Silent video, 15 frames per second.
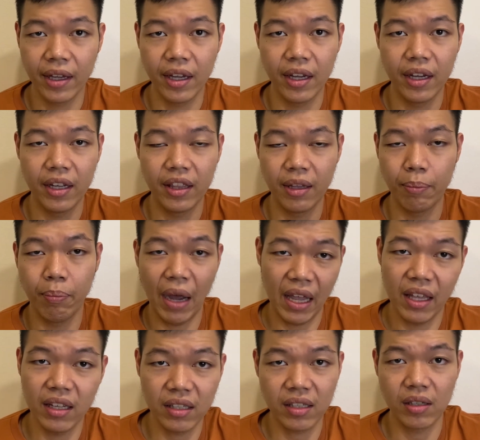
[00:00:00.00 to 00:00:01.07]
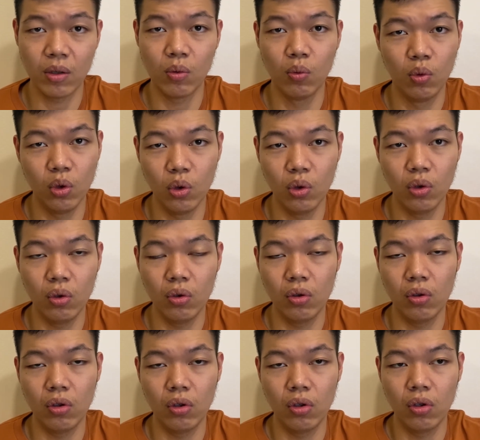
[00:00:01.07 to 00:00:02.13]
the buyers will
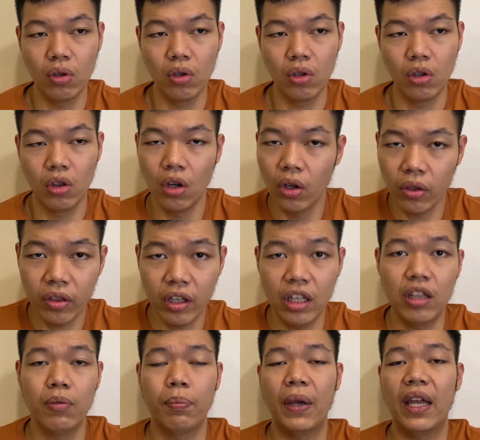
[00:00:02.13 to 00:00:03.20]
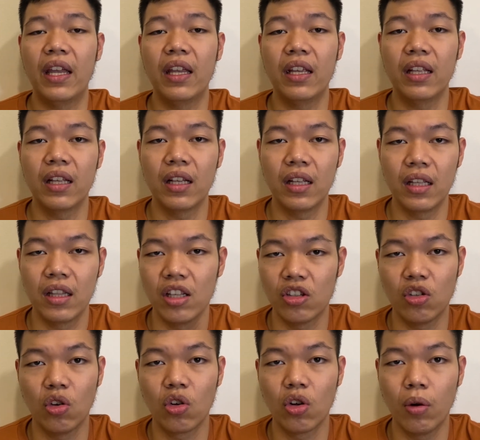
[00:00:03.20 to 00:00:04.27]
not need to pay the
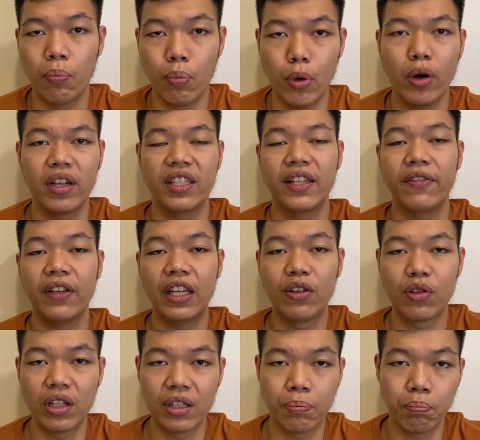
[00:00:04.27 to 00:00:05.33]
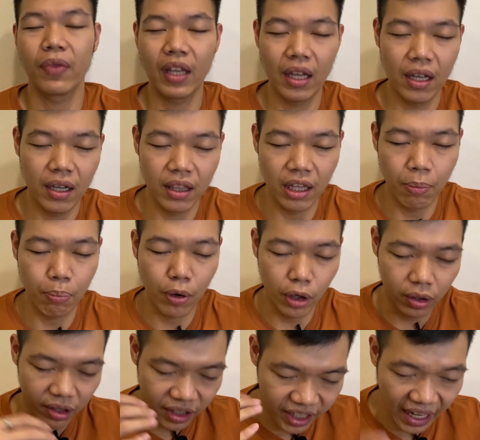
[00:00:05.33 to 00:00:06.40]
so-called progressive interest. The
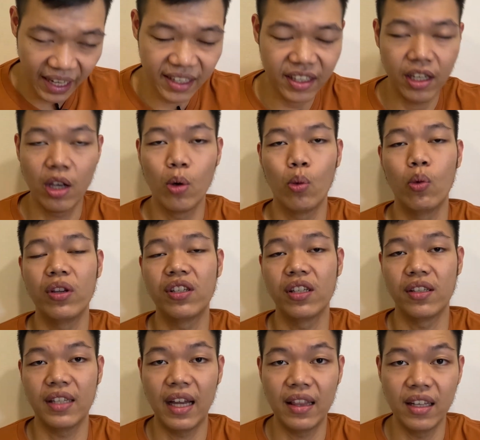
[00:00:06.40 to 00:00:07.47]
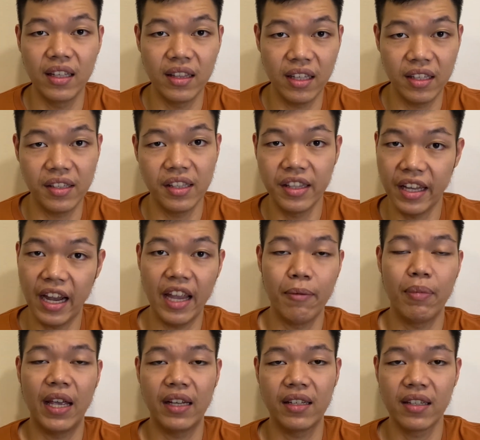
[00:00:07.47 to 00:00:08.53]
projects which is under this
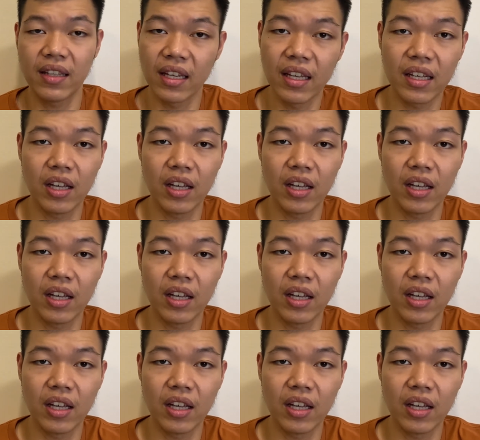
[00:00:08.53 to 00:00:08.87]
DIBS thing,